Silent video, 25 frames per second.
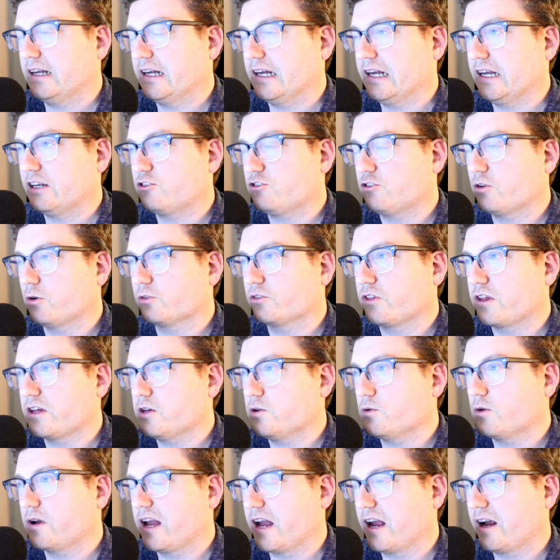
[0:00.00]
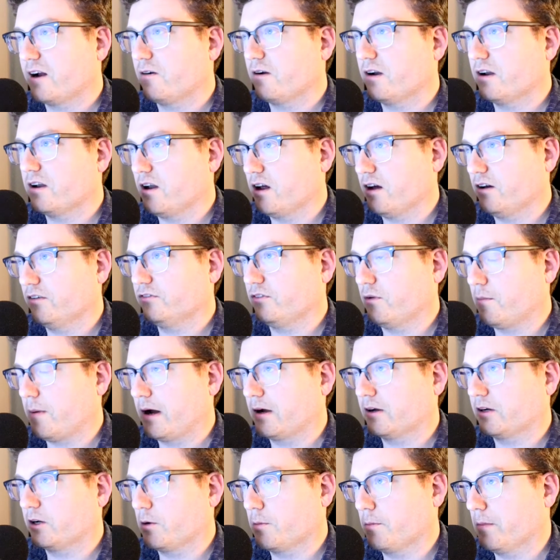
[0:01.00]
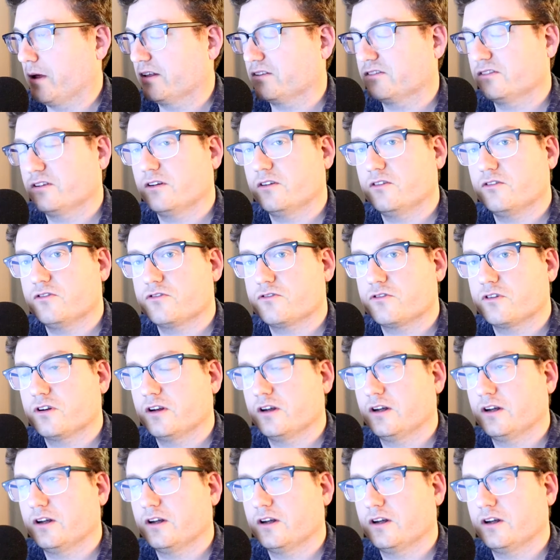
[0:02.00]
shows that you care enough about your message